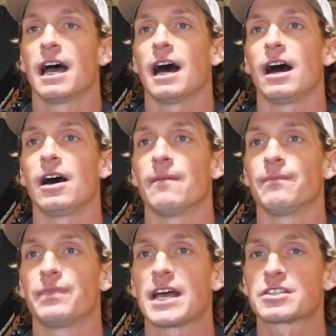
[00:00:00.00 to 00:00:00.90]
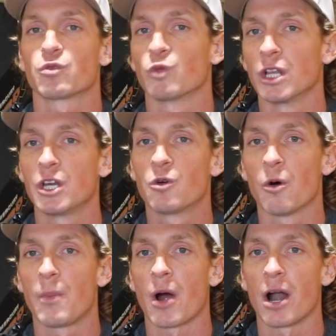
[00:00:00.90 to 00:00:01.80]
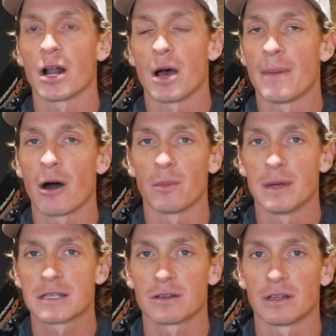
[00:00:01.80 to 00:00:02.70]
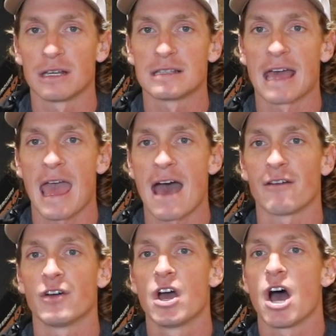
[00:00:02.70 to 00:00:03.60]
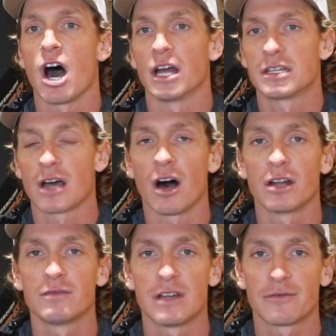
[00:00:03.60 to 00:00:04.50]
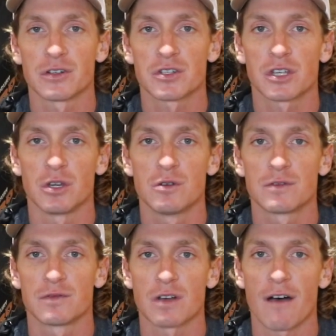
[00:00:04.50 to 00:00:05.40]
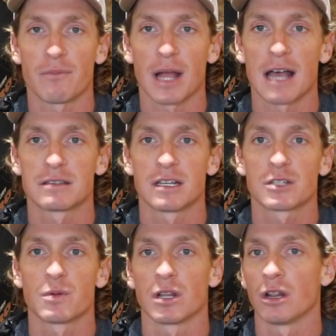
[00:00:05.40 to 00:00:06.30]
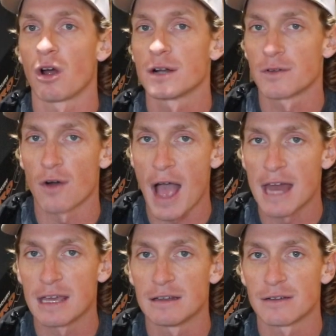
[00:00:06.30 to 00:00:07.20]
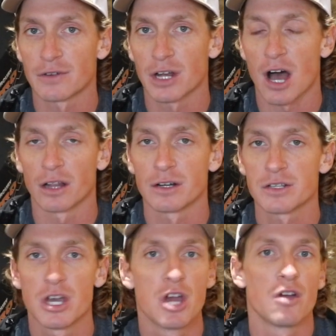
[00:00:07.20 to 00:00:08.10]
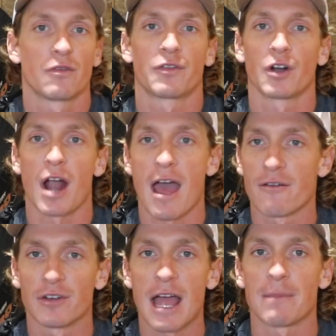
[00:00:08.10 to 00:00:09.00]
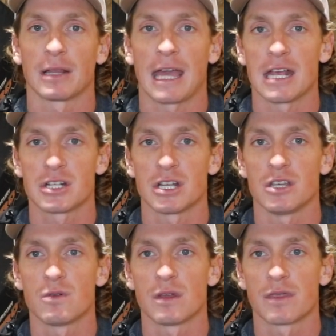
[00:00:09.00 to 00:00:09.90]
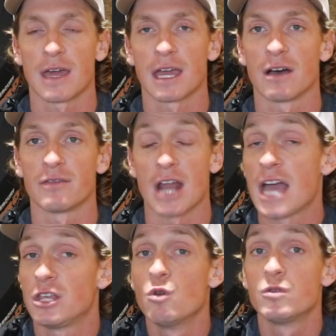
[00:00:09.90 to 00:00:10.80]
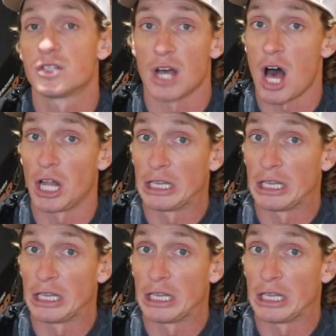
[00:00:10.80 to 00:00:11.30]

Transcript: That's the really cool part about Missile, is they have a ton of different SKUs of soft plastics with a large variety of different colors for every application that you can think of. And I used a